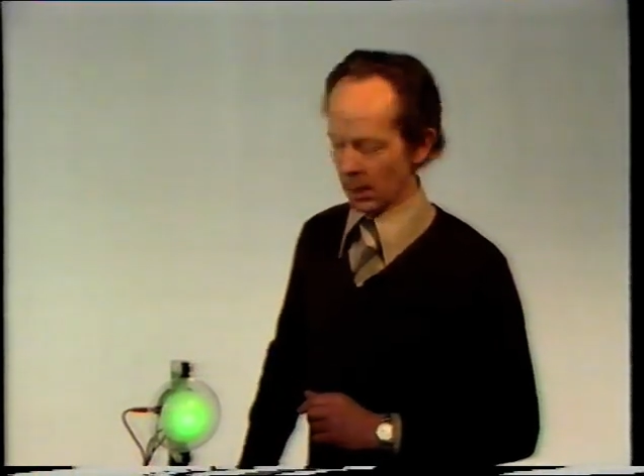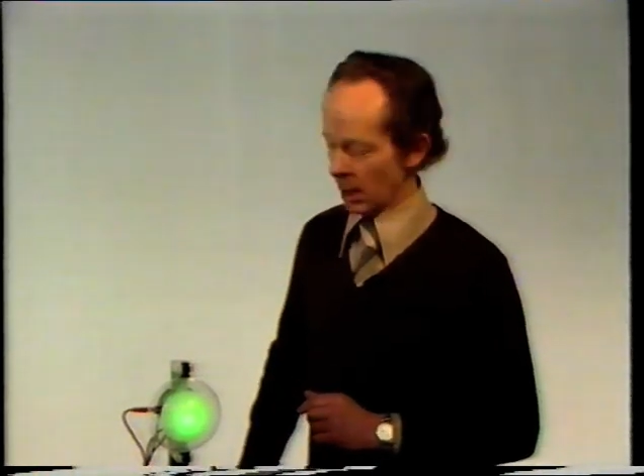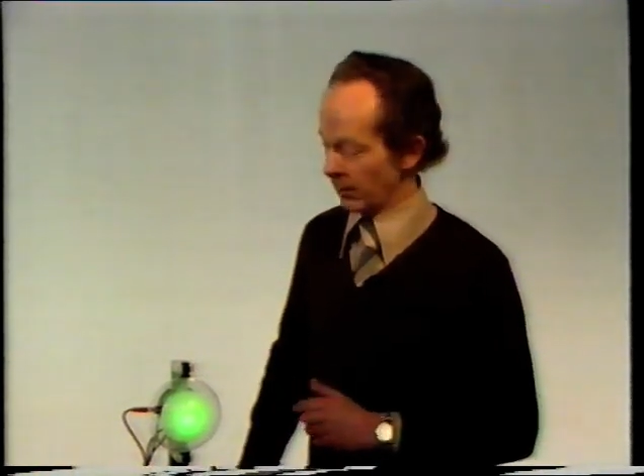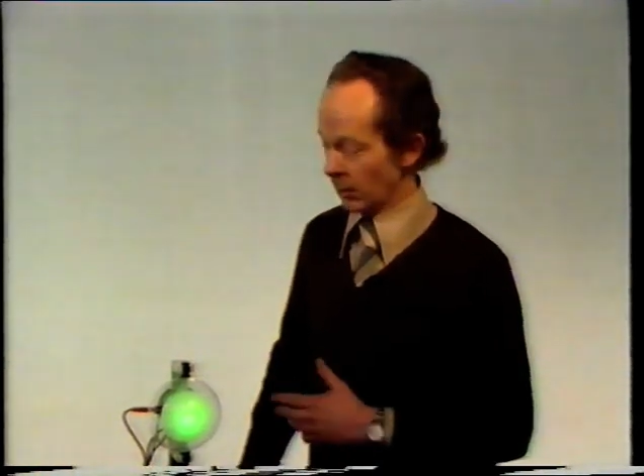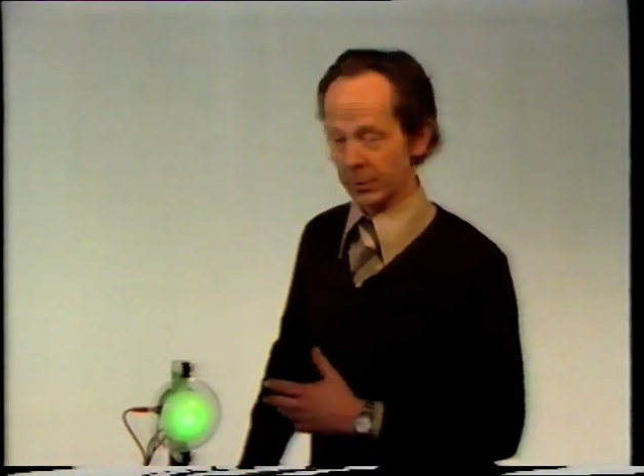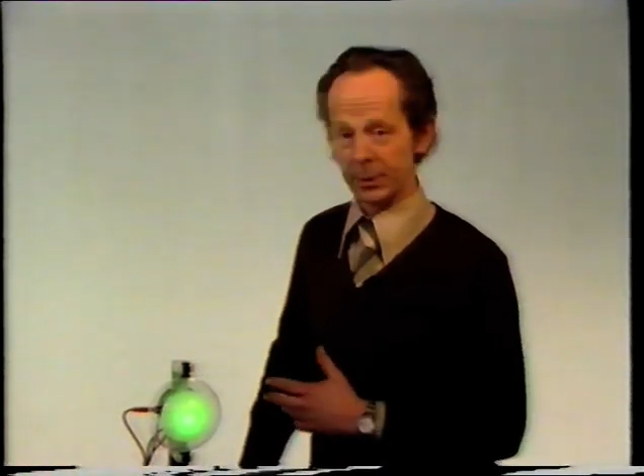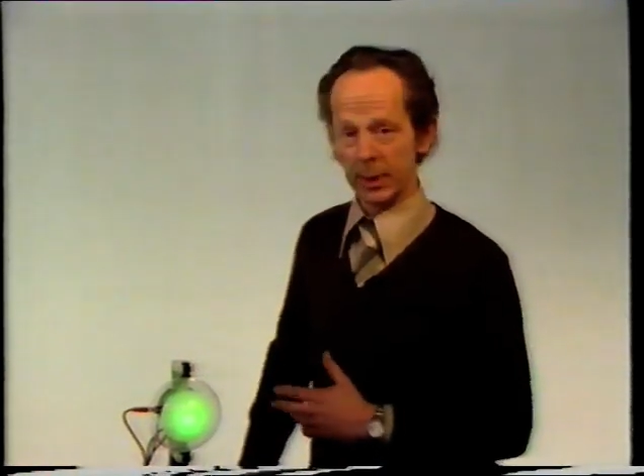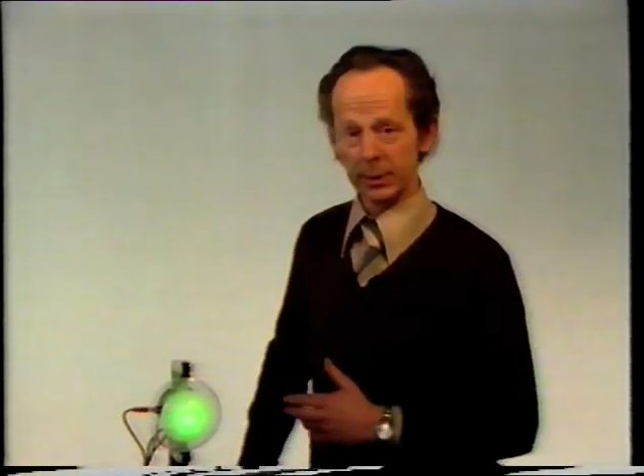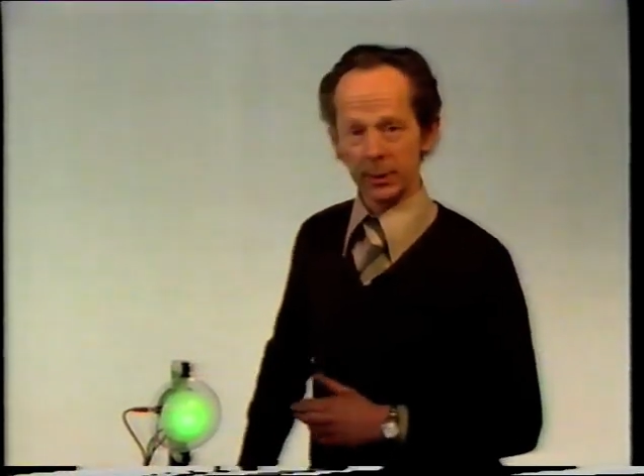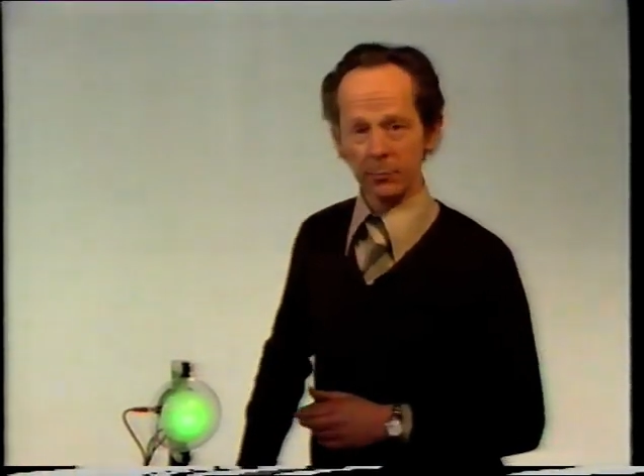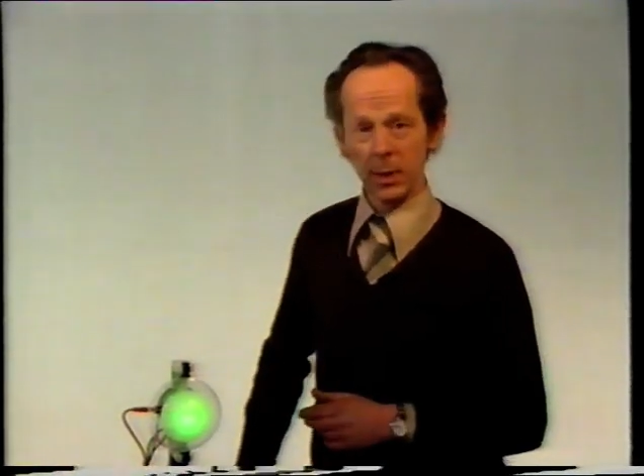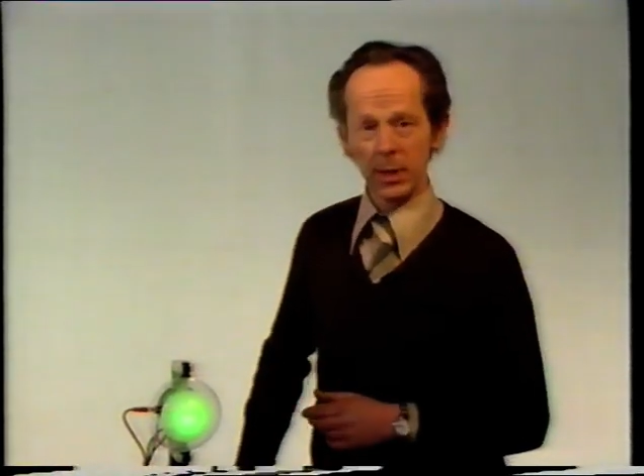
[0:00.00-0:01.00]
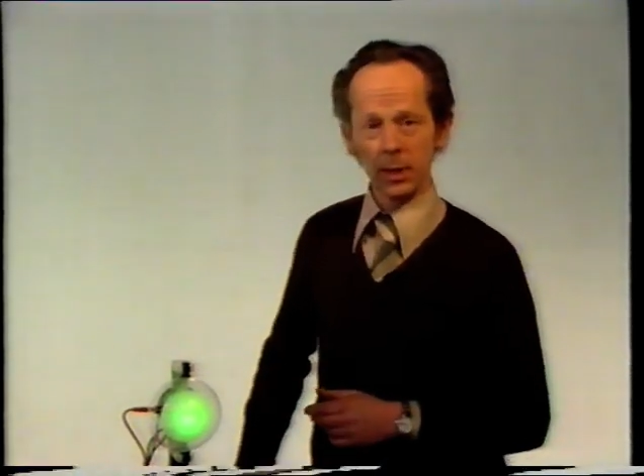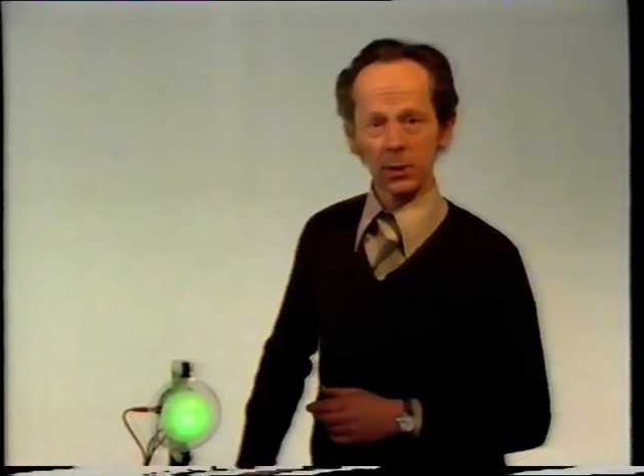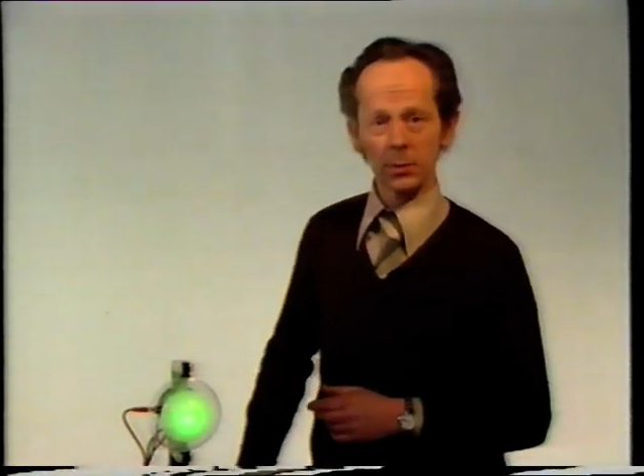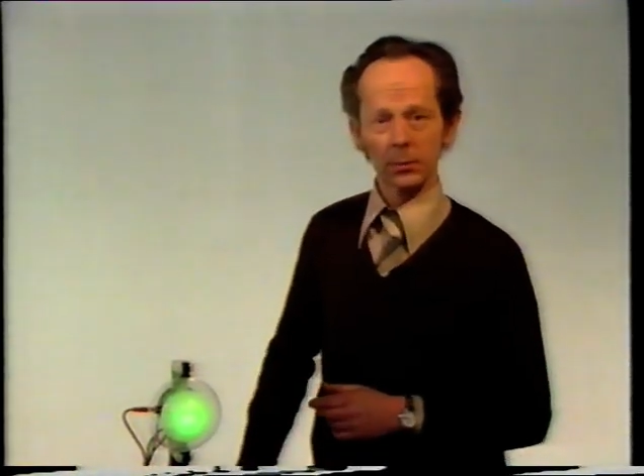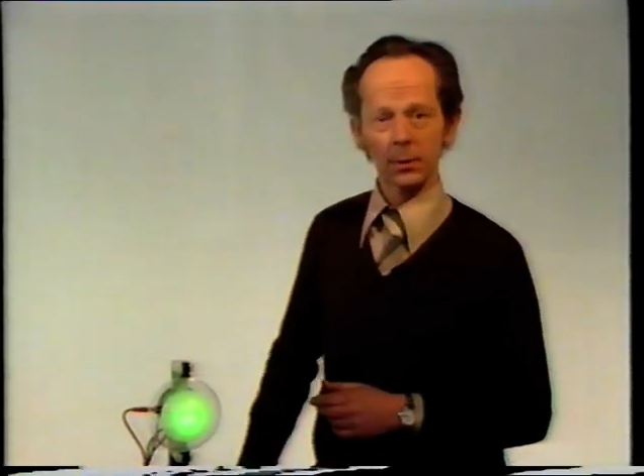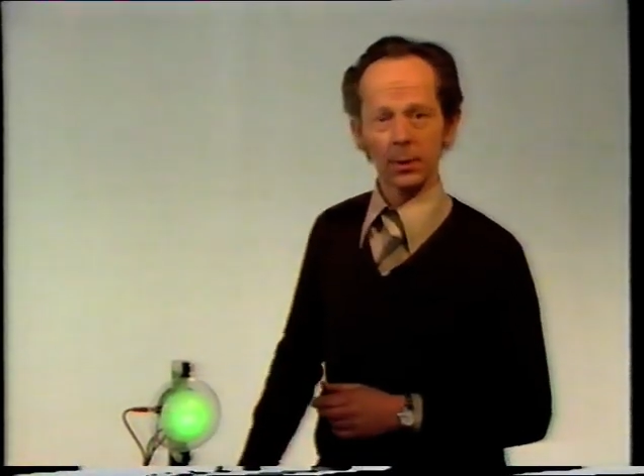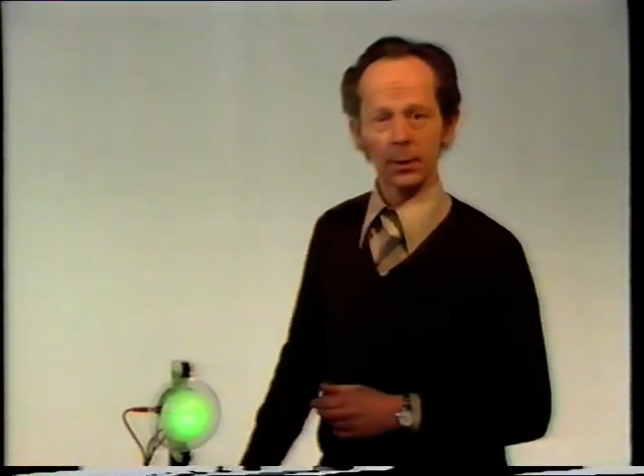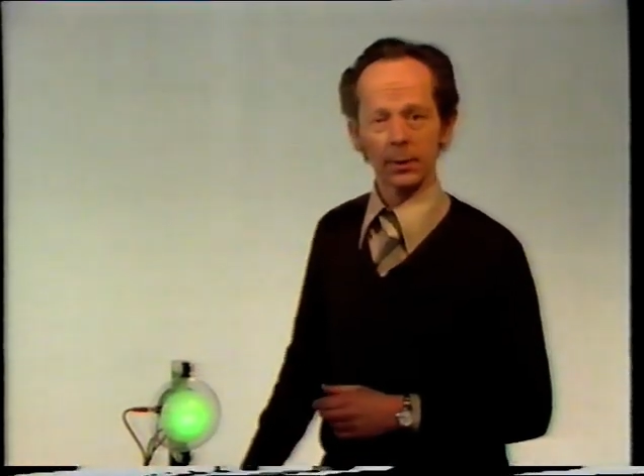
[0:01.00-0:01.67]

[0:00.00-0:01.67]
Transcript: and we also need some radiation